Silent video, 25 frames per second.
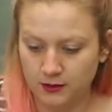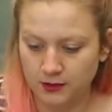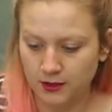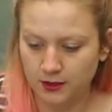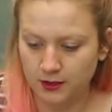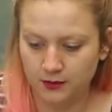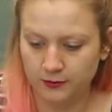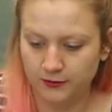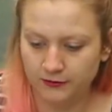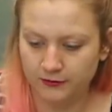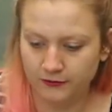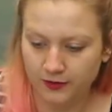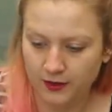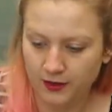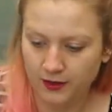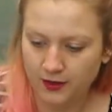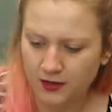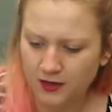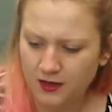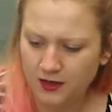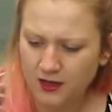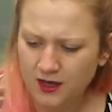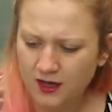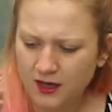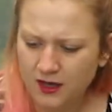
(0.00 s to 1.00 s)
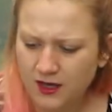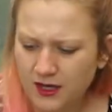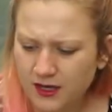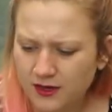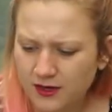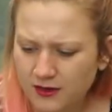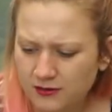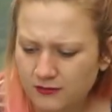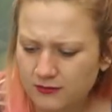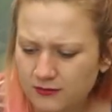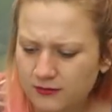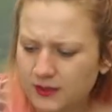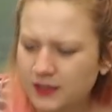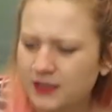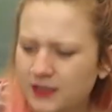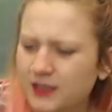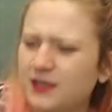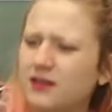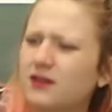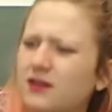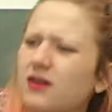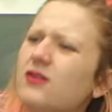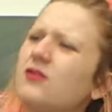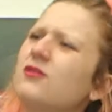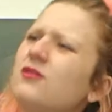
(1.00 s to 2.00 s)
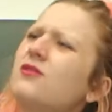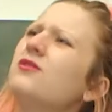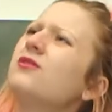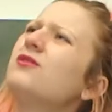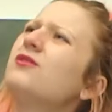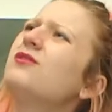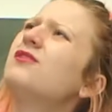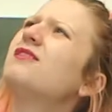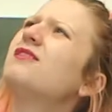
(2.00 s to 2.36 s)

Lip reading: It'll be fine. I don't really know